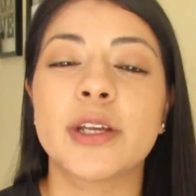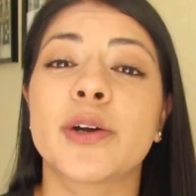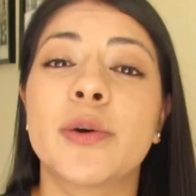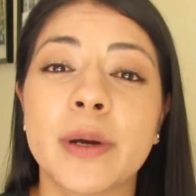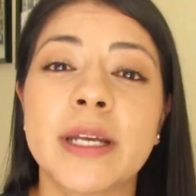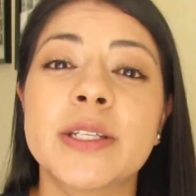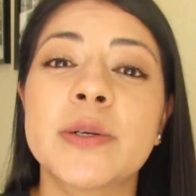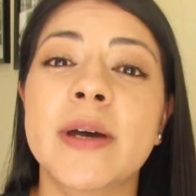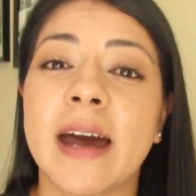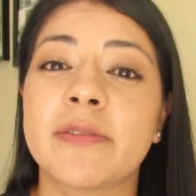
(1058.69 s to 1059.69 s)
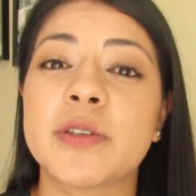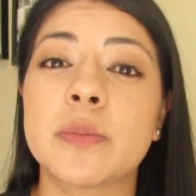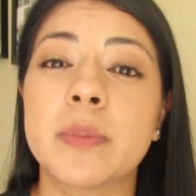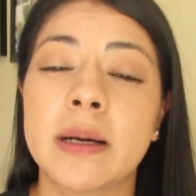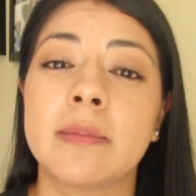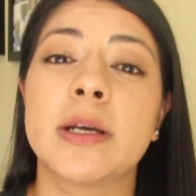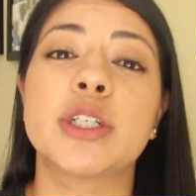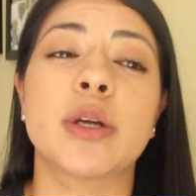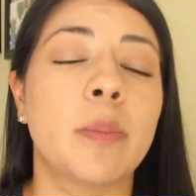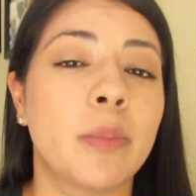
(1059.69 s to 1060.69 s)
You're going to have to
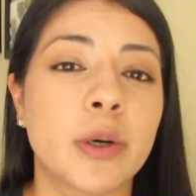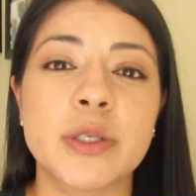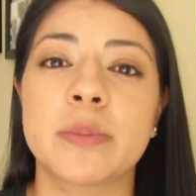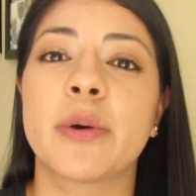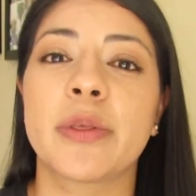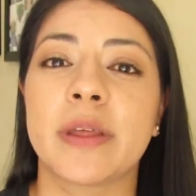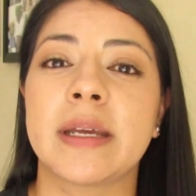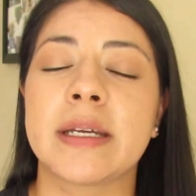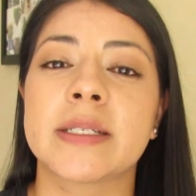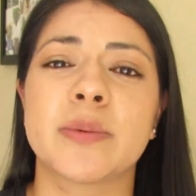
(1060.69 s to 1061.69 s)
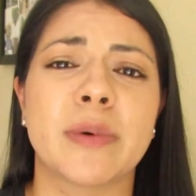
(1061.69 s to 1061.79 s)
publish multiple things,